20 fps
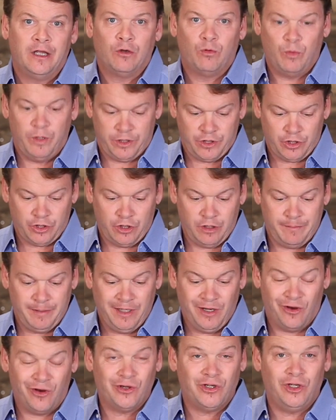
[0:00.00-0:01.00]
which could
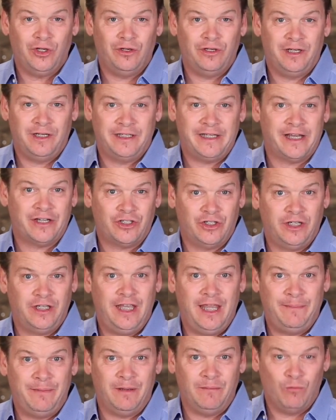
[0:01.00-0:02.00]
be argued it's actually
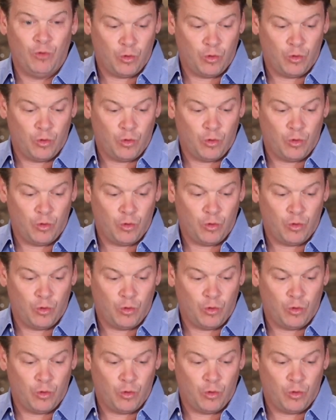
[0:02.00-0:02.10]
keeping